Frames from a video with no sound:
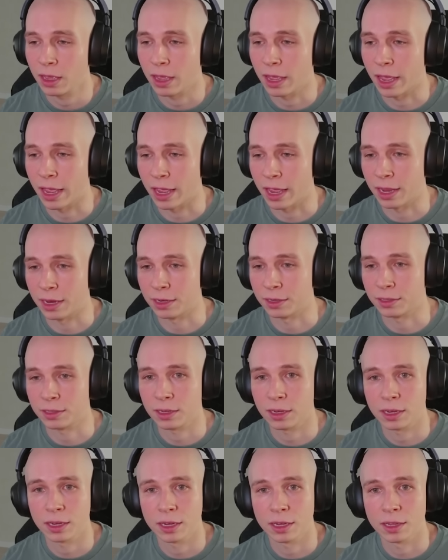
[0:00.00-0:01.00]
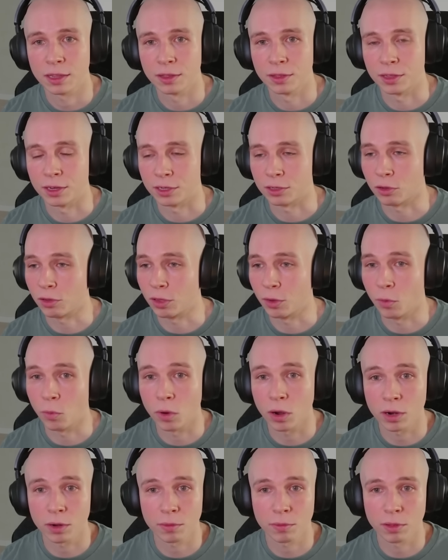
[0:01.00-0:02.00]
and there's only
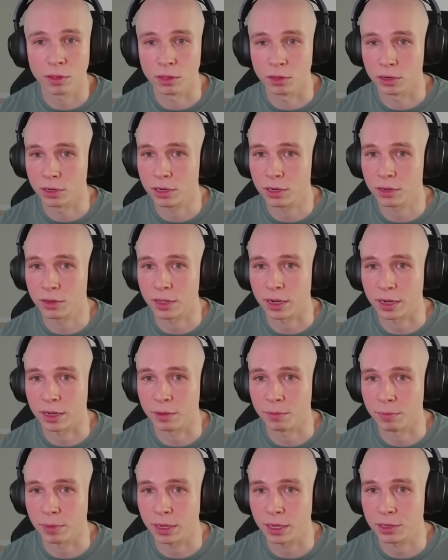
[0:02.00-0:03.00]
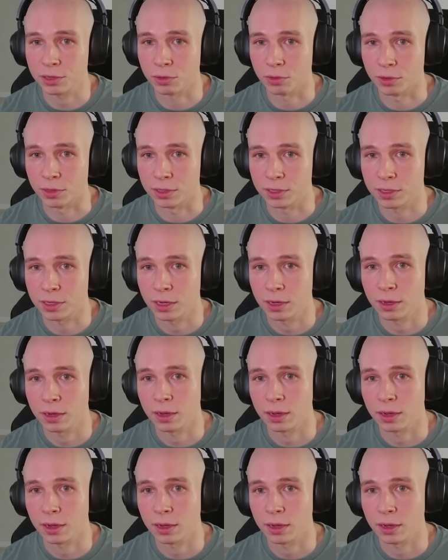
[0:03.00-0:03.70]
1 lurker that it could be towards